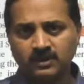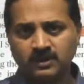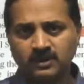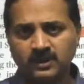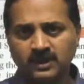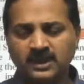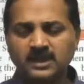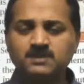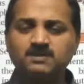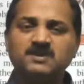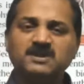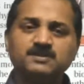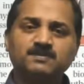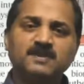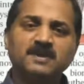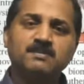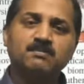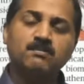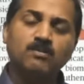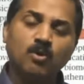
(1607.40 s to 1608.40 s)
It must be
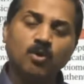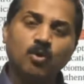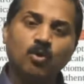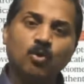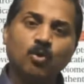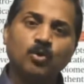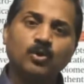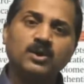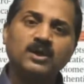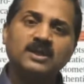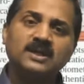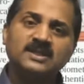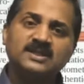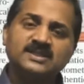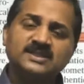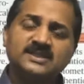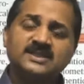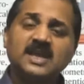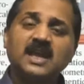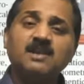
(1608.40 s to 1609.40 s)
more
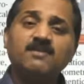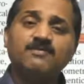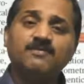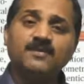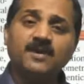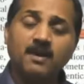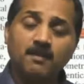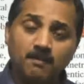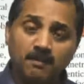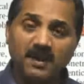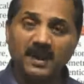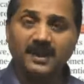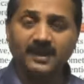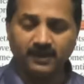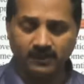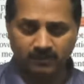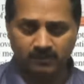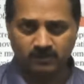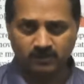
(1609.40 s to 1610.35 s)
self-complying.